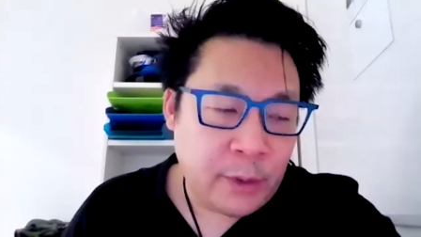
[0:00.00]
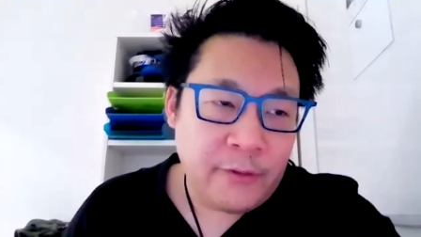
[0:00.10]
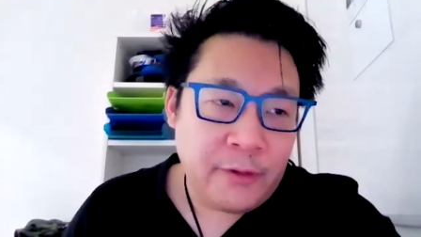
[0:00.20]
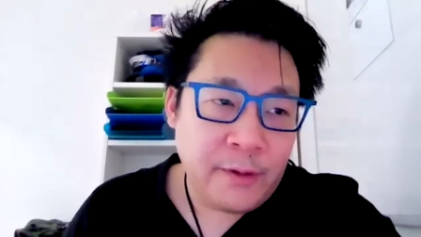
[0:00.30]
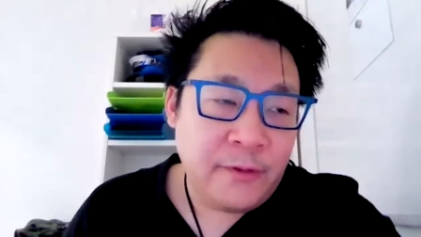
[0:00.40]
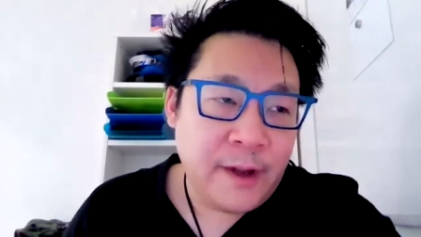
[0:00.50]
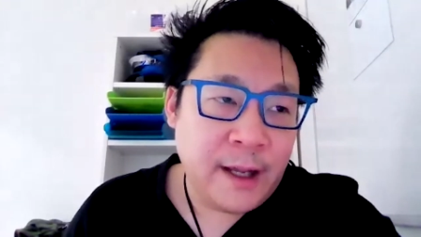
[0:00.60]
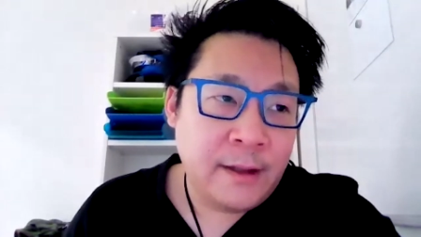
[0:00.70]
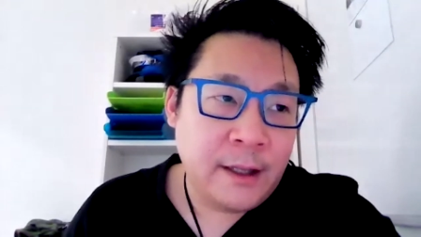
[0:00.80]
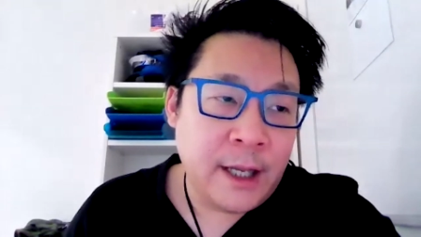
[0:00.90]
Apart from the
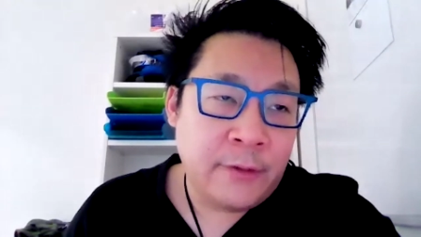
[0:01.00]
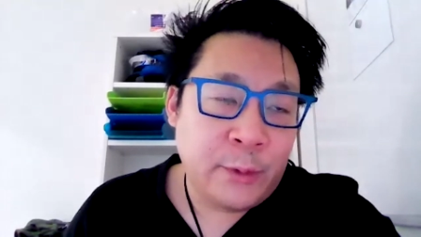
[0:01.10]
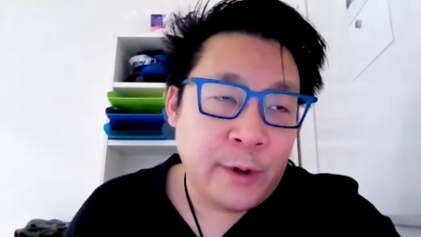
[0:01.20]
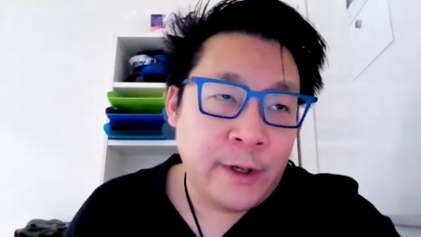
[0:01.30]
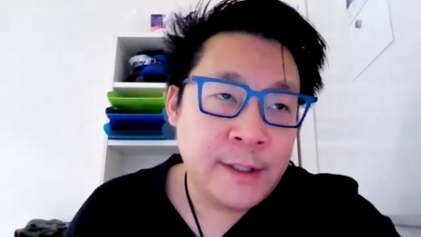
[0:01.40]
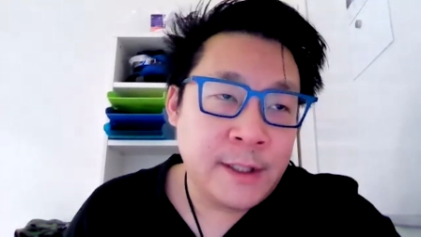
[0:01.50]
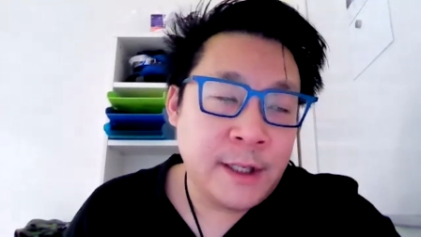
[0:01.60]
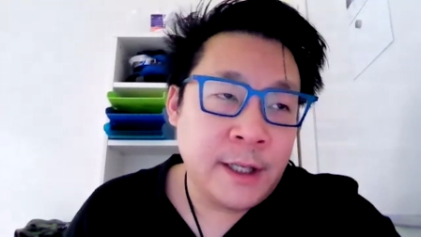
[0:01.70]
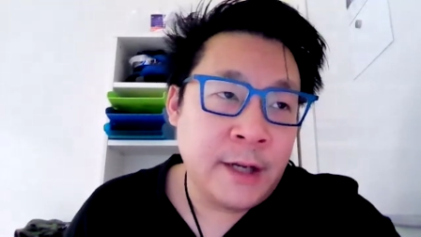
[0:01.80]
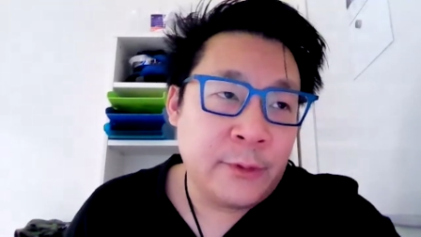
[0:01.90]
fact that everyone
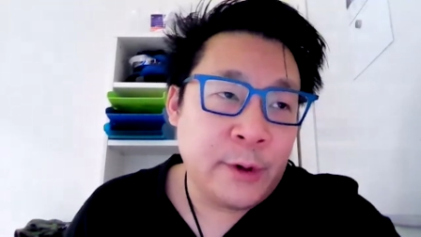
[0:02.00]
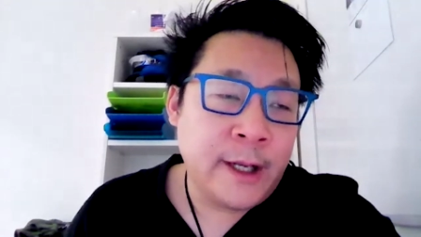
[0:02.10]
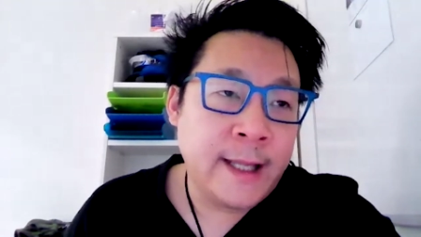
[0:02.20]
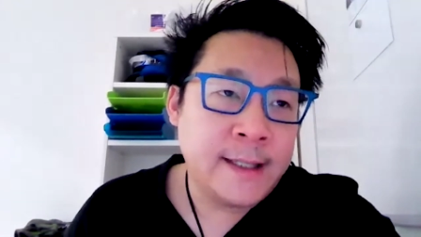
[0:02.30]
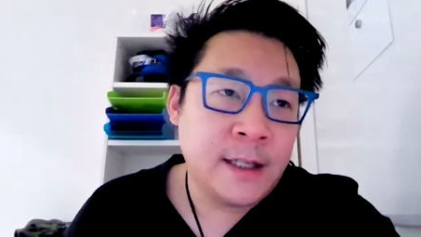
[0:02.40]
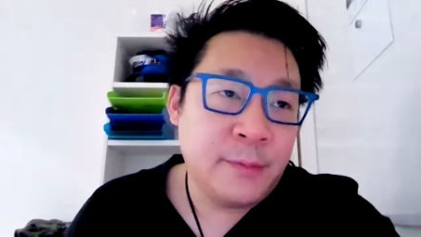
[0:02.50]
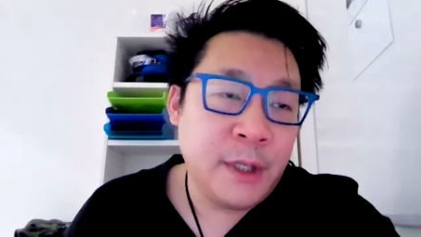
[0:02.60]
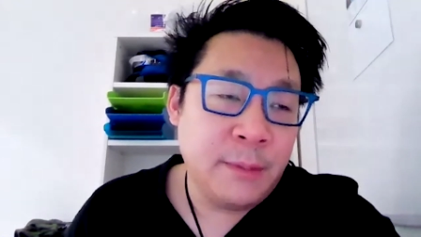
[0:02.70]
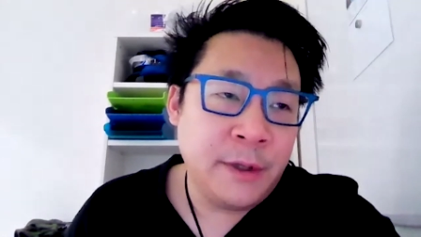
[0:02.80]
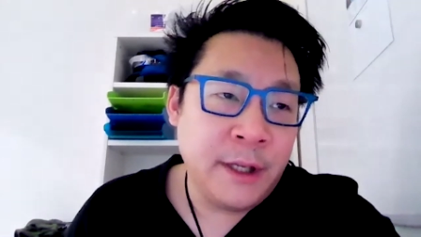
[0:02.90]
hates their
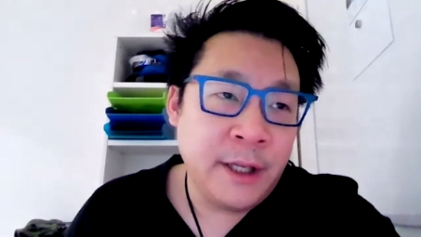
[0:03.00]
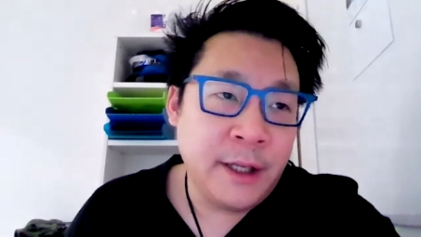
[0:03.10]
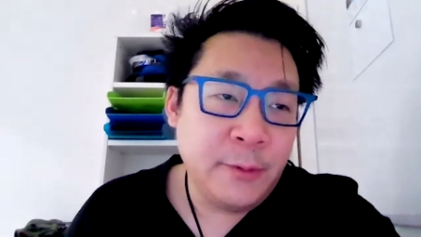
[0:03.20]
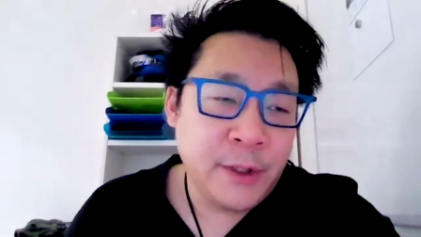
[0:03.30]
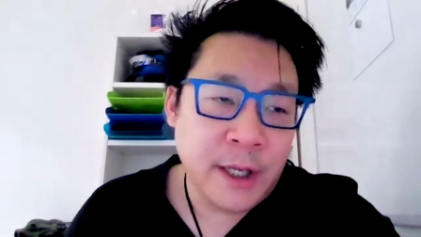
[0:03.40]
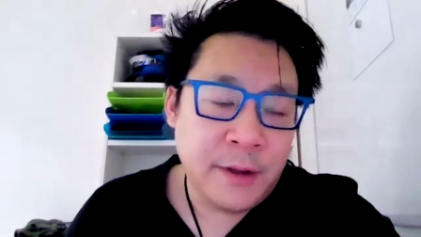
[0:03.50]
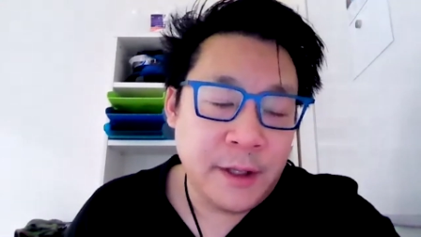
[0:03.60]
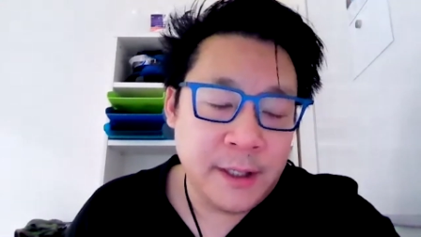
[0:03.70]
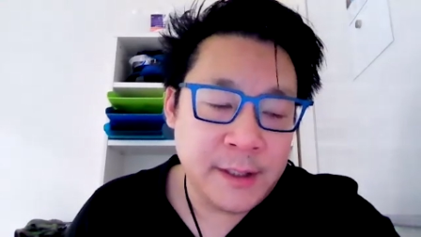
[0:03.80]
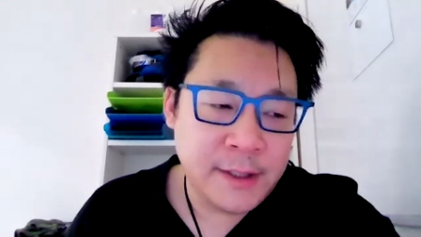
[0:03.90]
PPE, which I
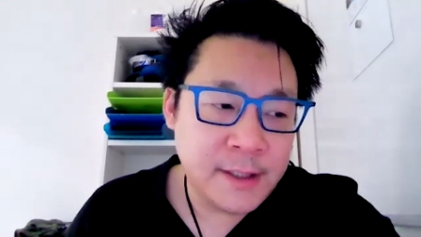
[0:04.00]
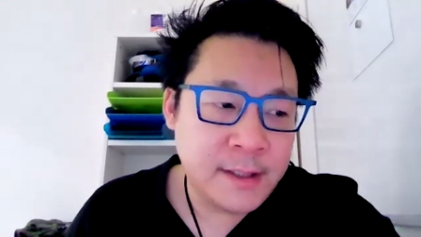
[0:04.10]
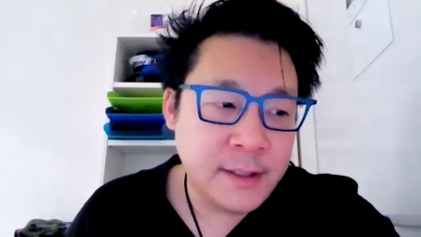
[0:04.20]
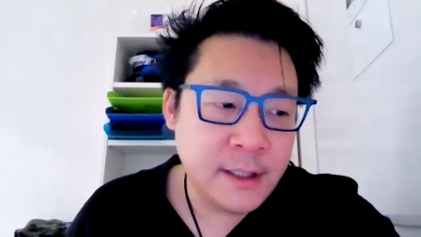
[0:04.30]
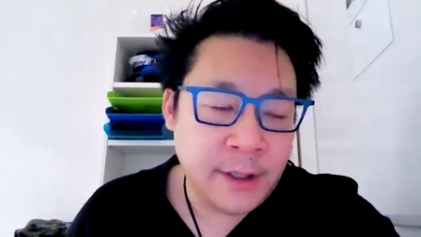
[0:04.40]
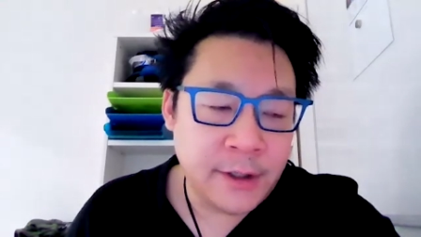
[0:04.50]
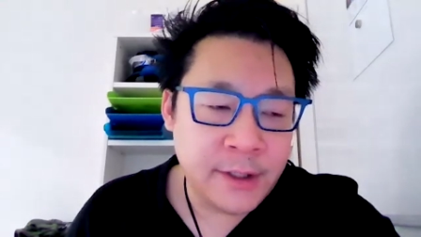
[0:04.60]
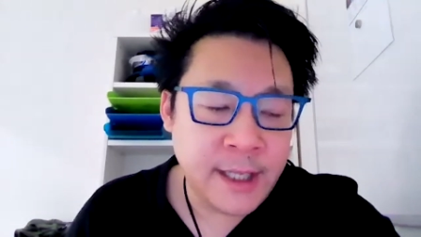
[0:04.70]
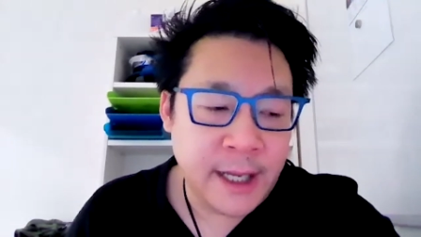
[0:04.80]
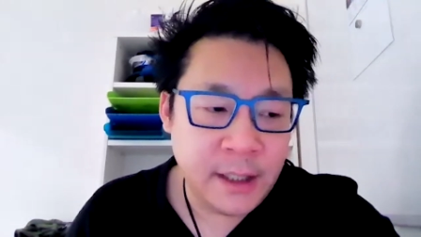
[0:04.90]
think is just
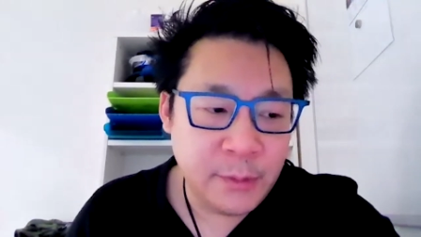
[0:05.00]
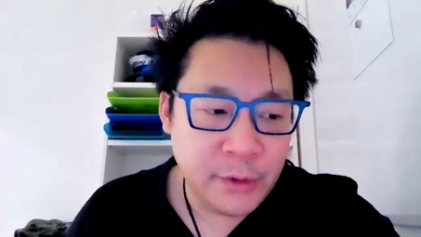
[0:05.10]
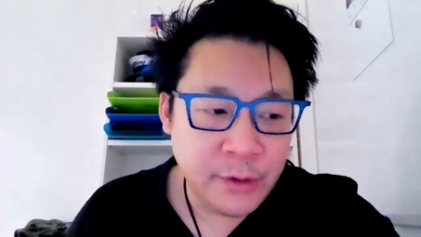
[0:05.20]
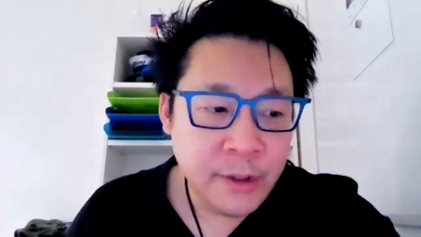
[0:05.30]
understandable,